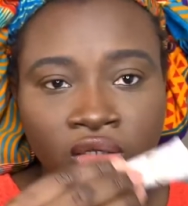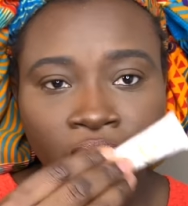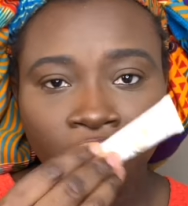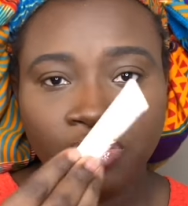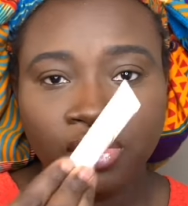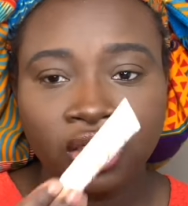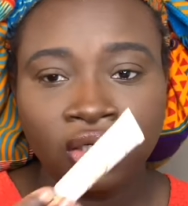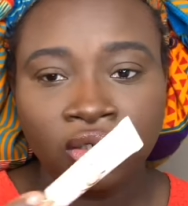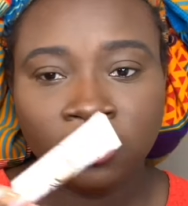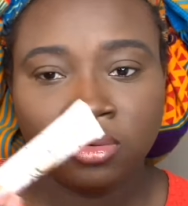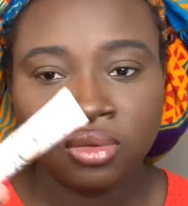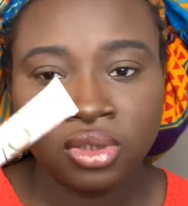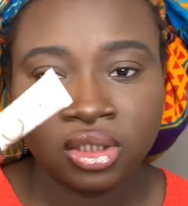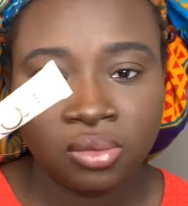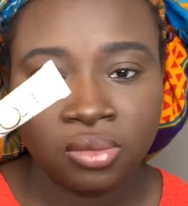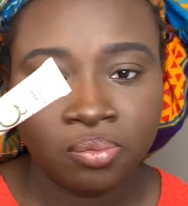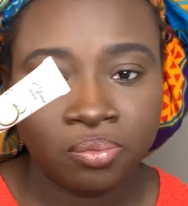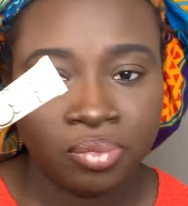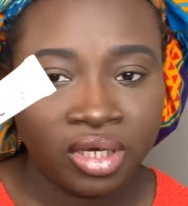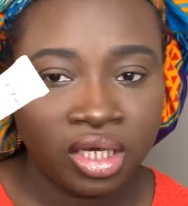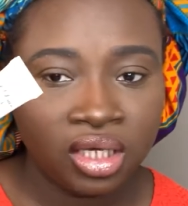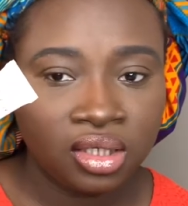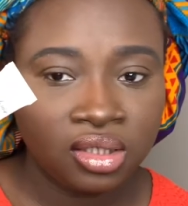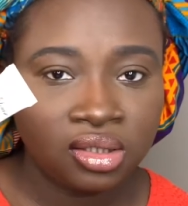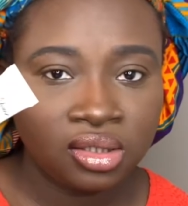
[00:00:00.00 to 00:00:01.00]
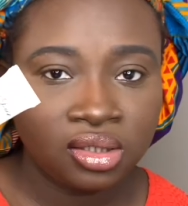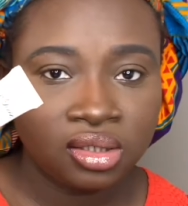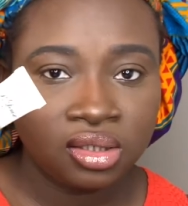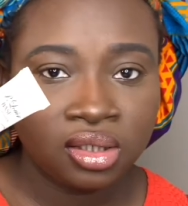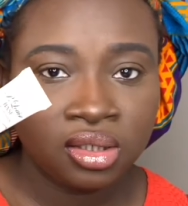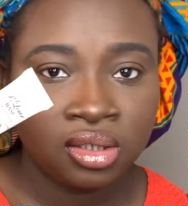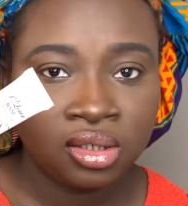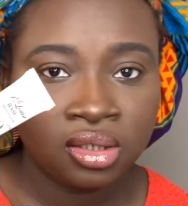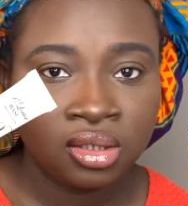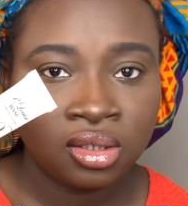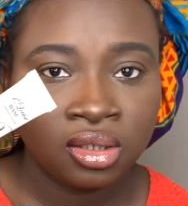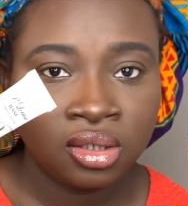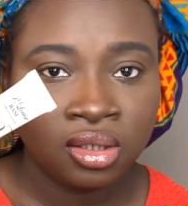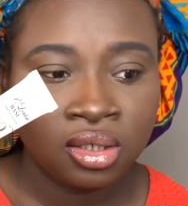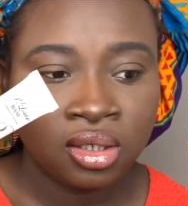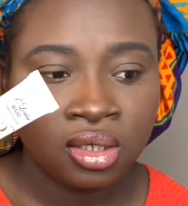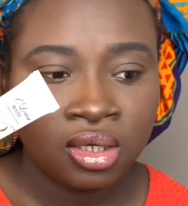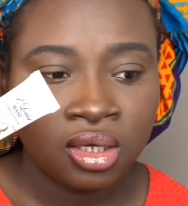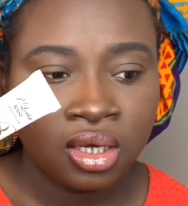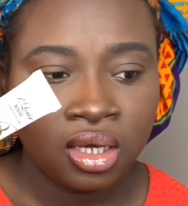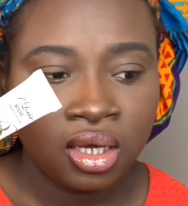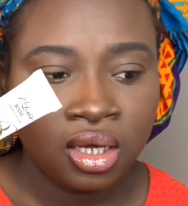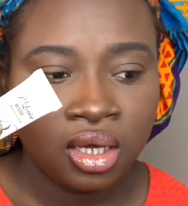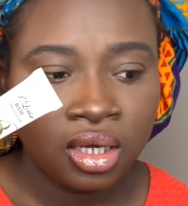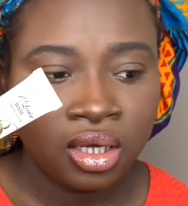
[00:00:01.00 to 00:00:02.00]
p.louise base,
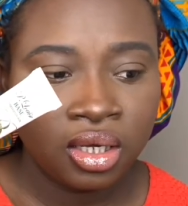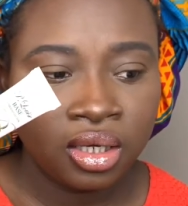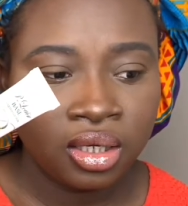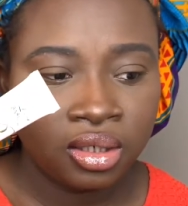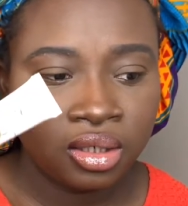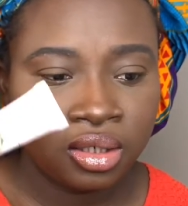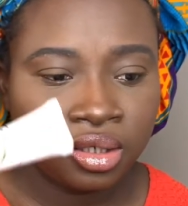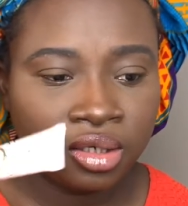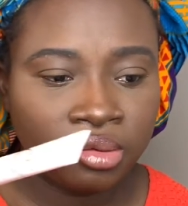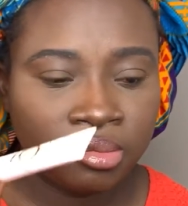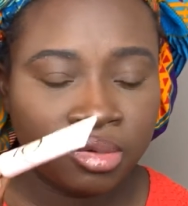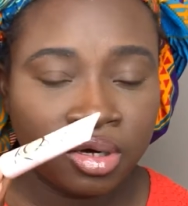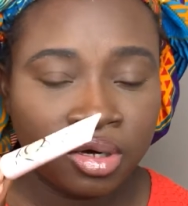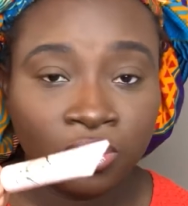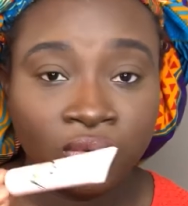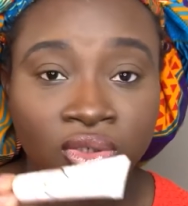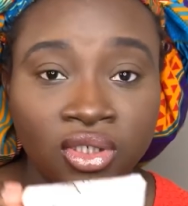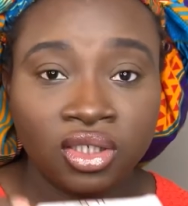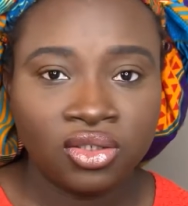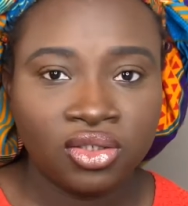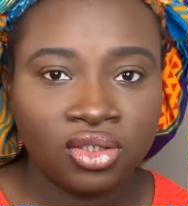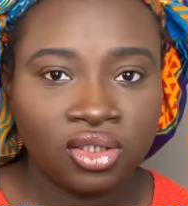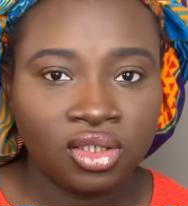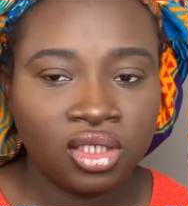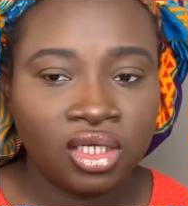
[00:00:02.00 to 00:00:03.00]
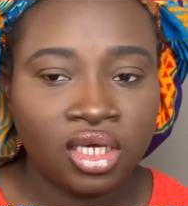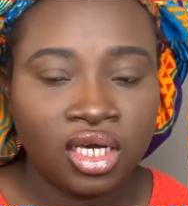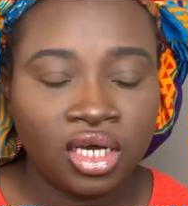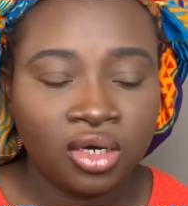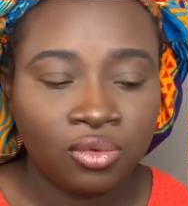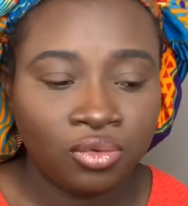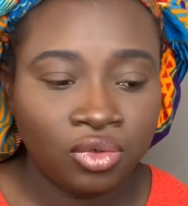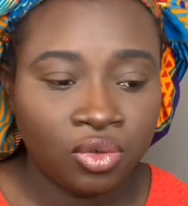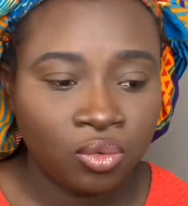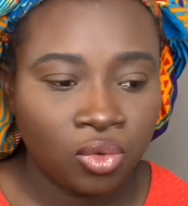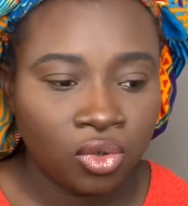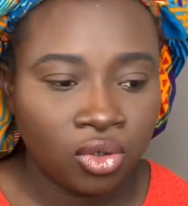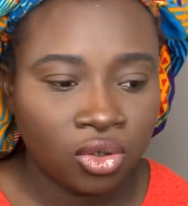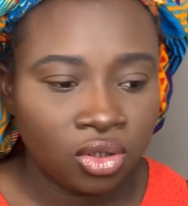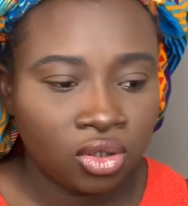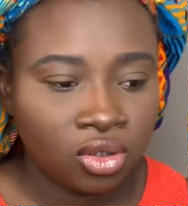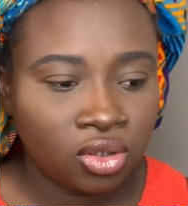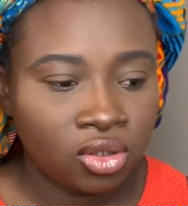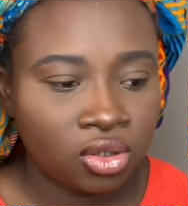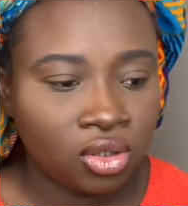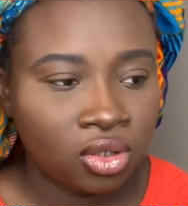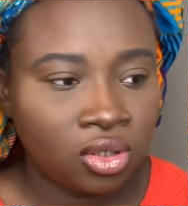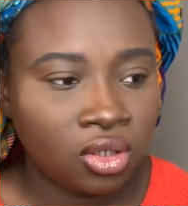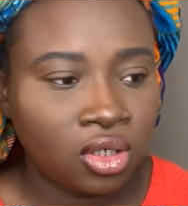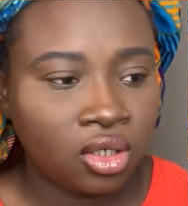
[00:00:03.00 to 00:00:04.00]
and I wanted to see how it
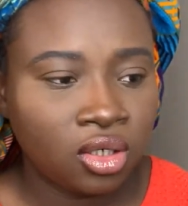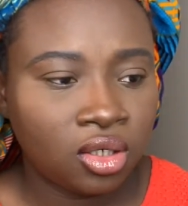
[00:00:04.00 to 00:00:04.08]
worked.